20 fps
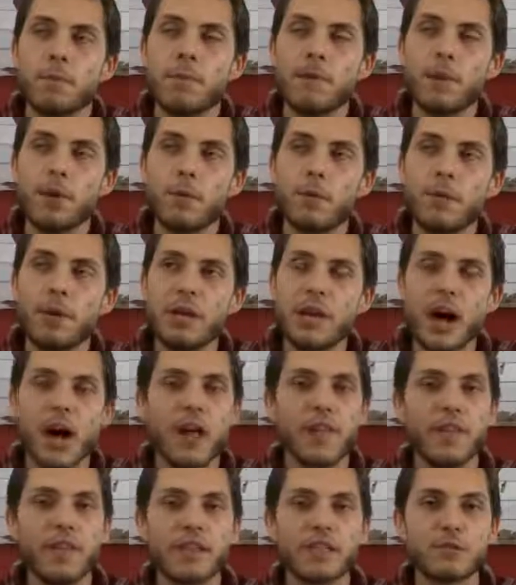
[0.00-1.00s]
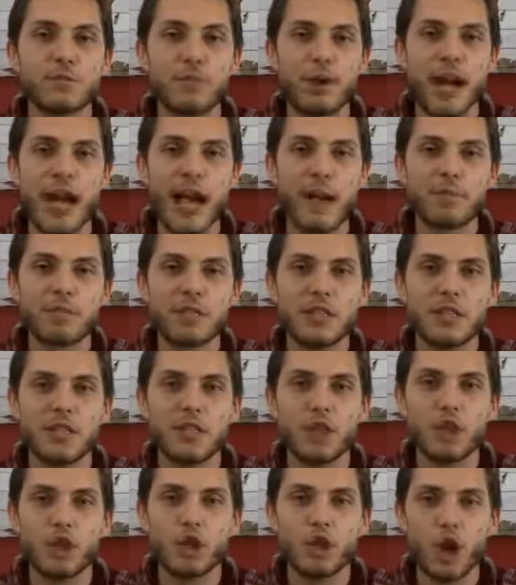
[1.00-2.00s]
you know, beyond this, perhaps
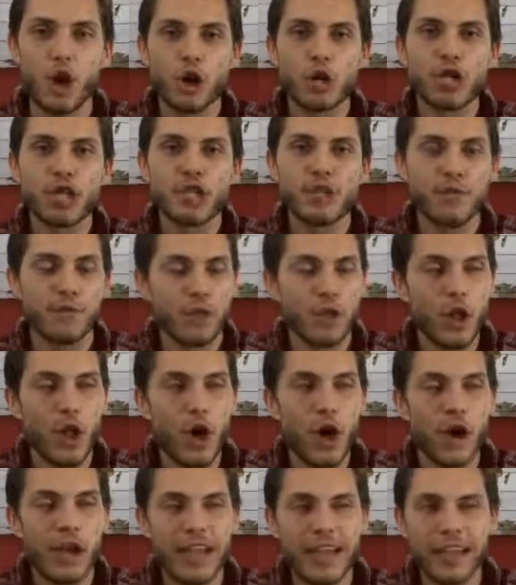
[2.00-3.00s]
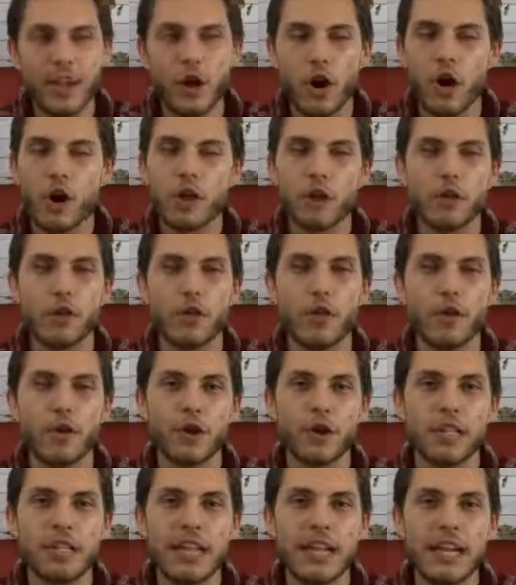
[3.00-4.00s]
the largest flaw in Article
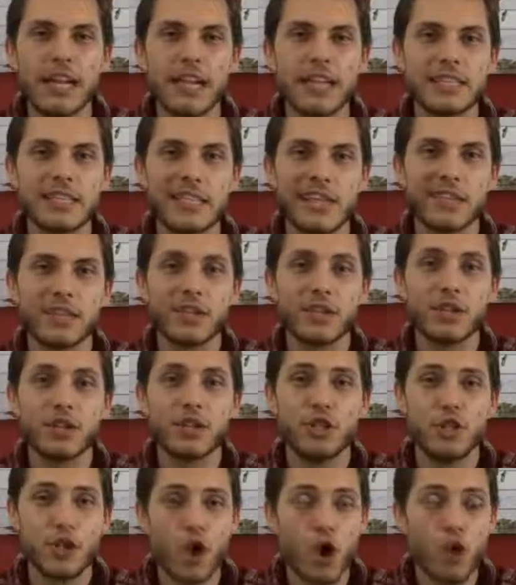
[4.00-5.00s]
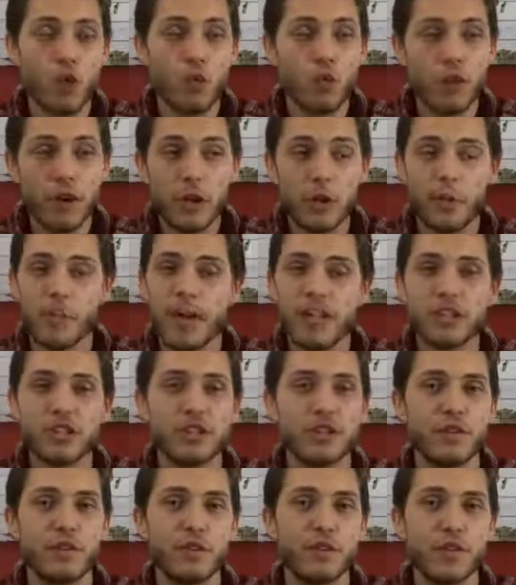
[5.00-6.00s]
13 is that there's no real
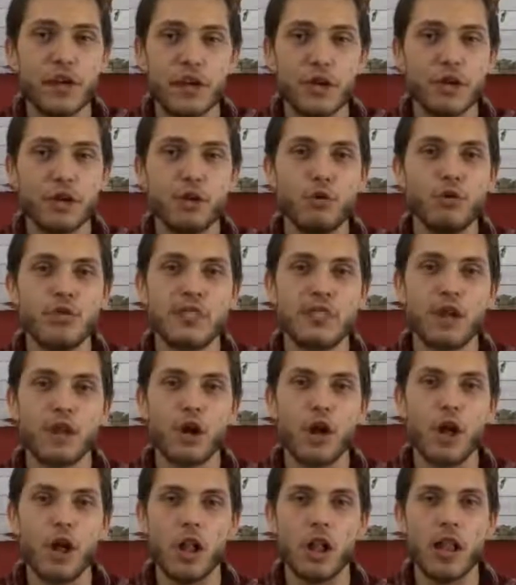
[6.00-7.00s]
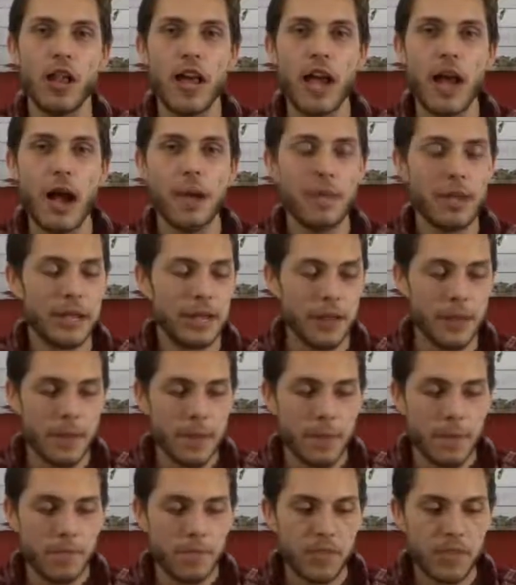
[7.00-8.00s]
mention of fair use at all. I mean,
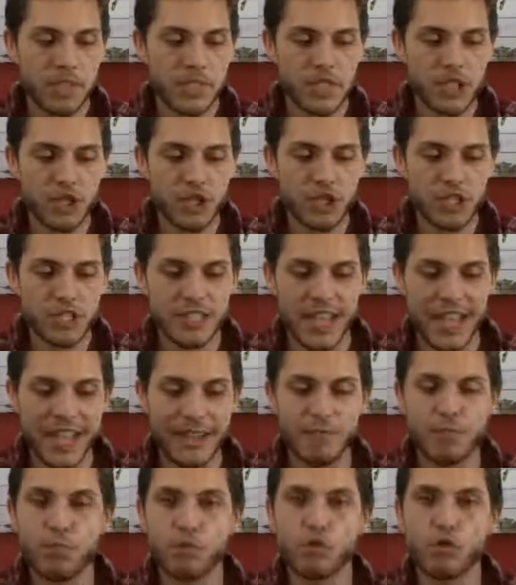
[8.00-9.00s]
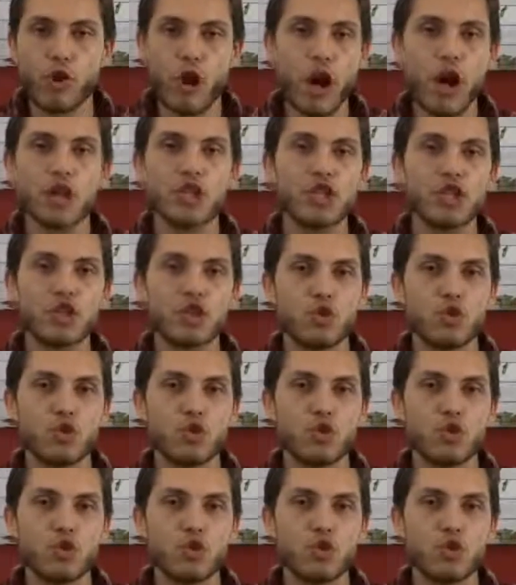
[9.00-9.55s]
this is just a broad